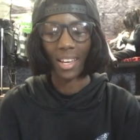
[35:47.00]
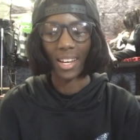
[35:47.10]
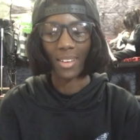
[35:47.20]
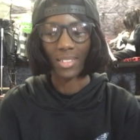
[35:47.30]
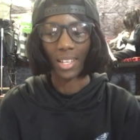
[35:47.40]

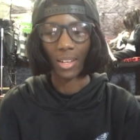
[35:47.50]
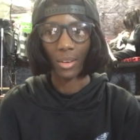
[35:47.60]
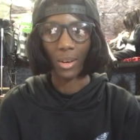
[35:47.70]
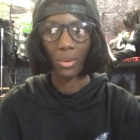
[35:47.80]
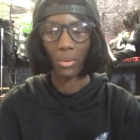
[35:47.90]
and I was like,
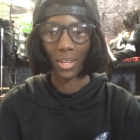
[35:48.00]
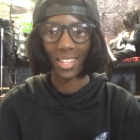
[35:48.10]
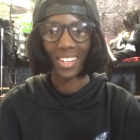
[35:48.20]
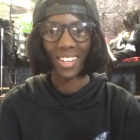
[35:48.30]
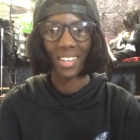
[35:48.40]
oh,
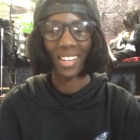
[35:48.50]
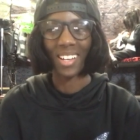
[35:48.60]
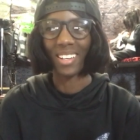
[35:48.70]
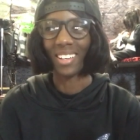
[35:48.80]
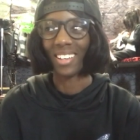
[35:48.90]
really?
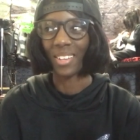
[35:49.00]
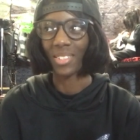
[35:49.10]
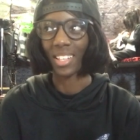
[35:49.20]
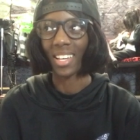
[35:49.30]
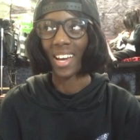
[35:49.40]
And he
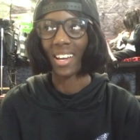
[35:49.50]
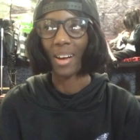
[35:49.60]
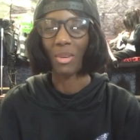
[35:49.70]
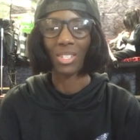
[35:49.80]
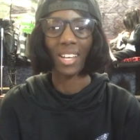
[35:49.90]
was like, yeah,
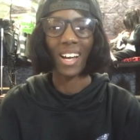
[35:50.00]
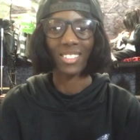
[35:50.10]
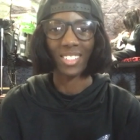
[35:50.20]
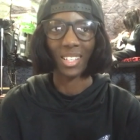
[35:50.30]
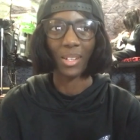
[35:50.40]
how much are the eyes?
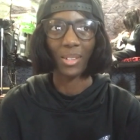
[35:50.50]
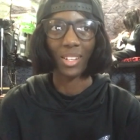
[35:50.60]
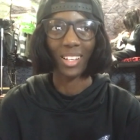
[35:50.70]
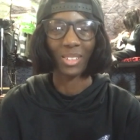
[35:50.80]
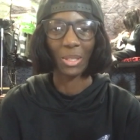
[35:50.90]
I was like, oh,
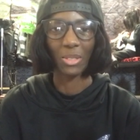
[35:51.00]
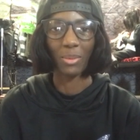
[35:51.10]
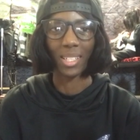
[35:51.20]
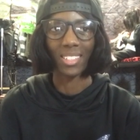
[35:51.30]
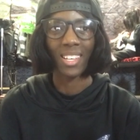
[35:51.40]
they're like 32
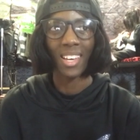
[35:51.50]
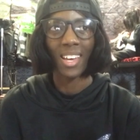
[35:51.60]
bucks.